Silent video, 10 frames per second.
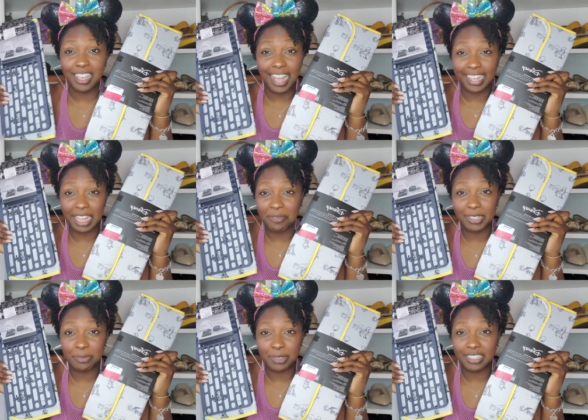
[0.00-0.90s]
I can't wait
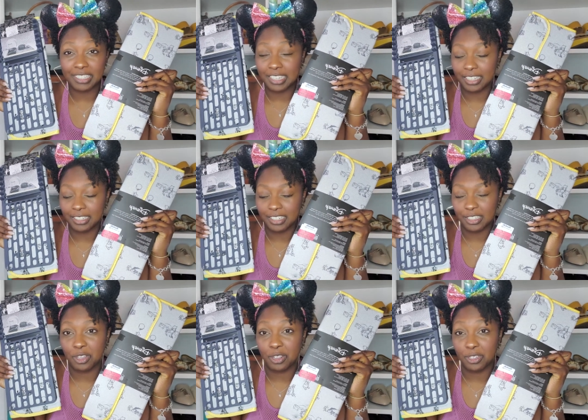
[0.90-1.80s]
to put these in the kitchen. It's
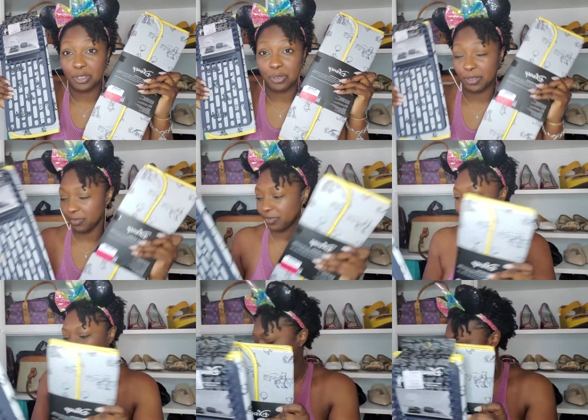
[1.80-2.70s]
gonna look so cute.
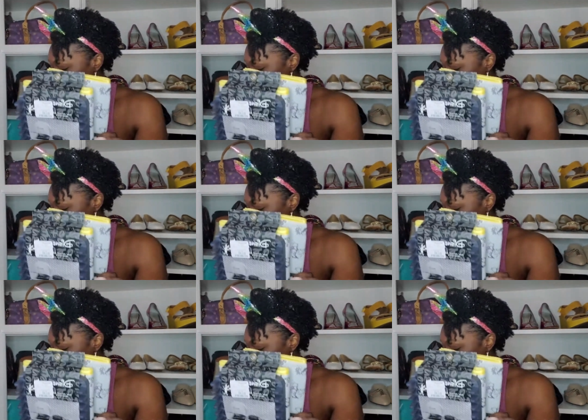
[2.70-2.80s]
Let's go.